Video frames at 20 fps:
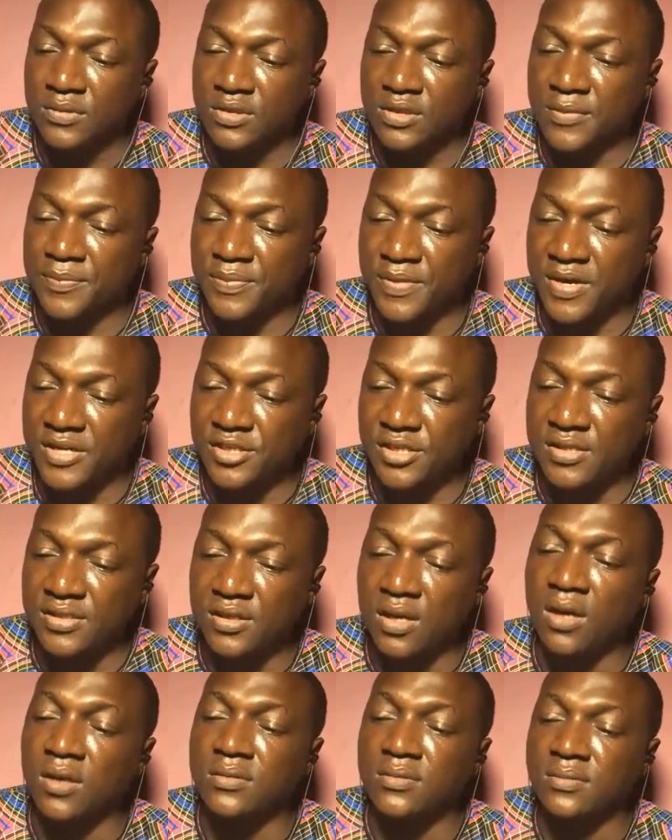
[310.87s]
The pressure
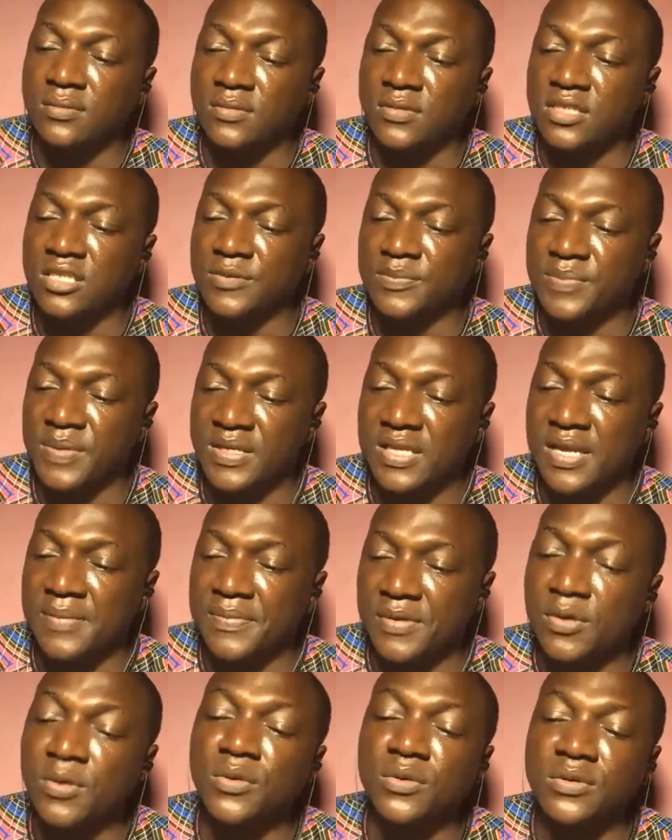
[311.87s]
is on. It's better
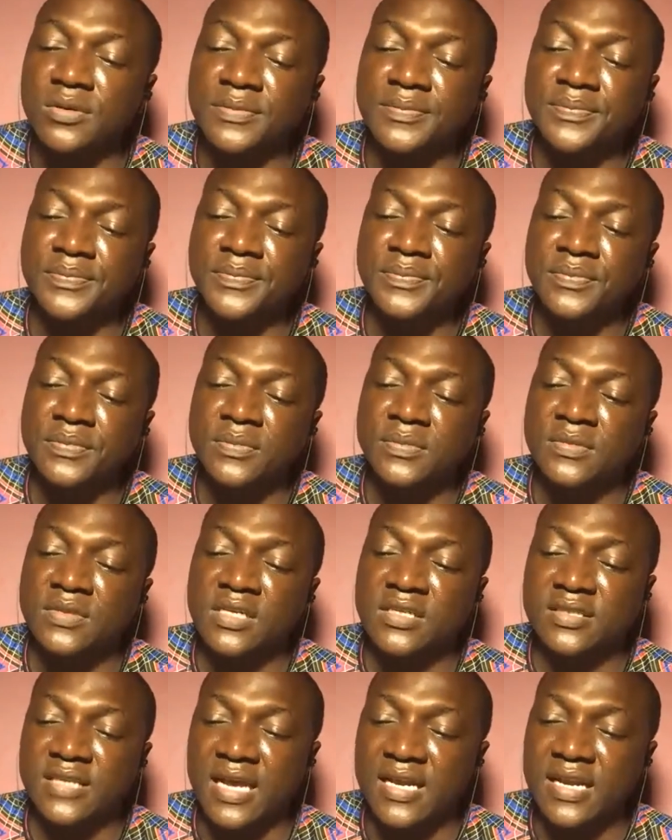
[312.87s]
be good.
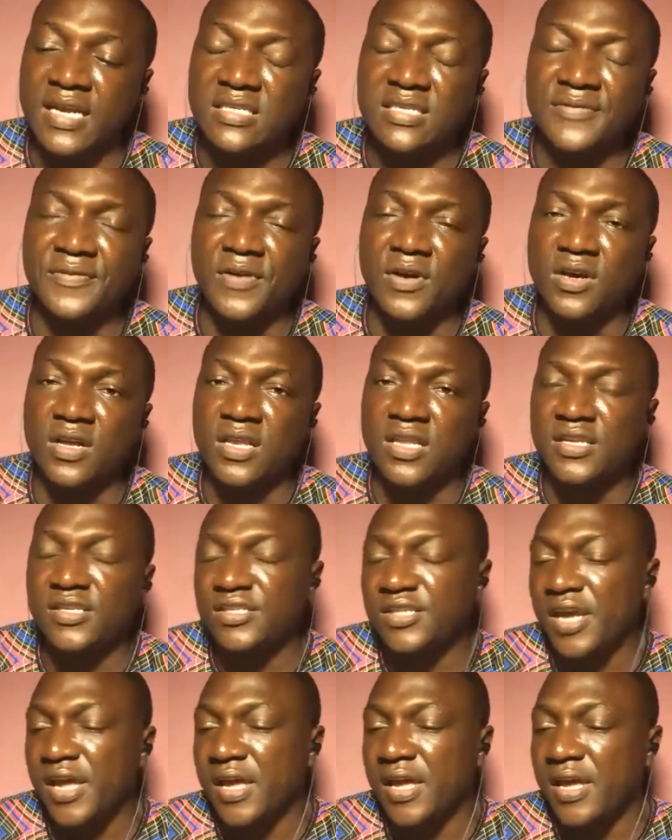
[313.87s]
The tendency for
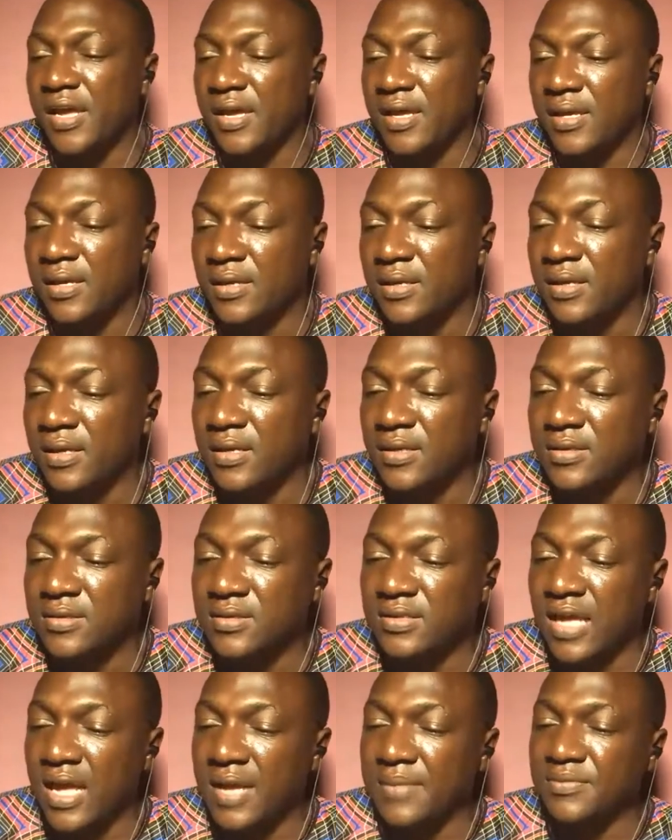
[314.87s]
cliche
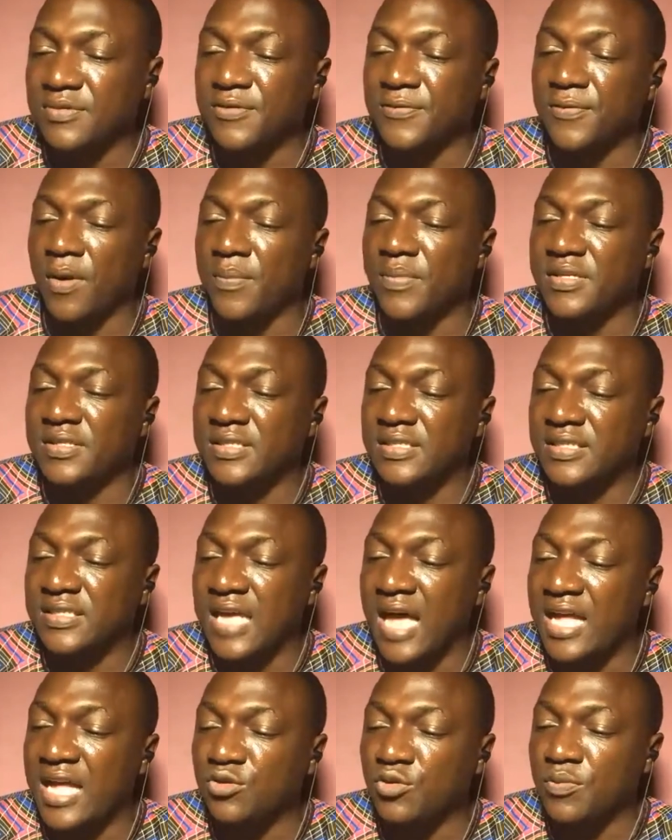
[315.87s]
stems from a
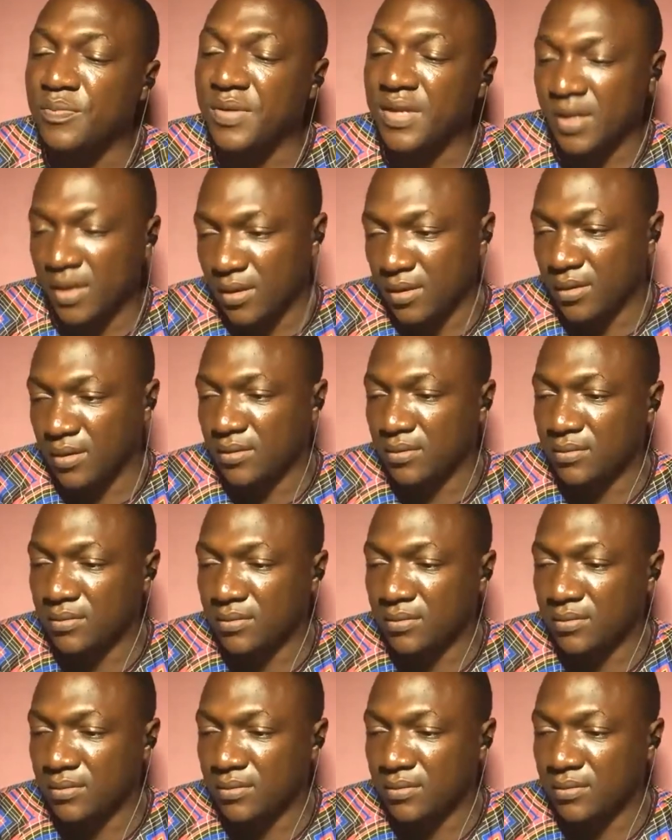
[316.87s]
desire to belong,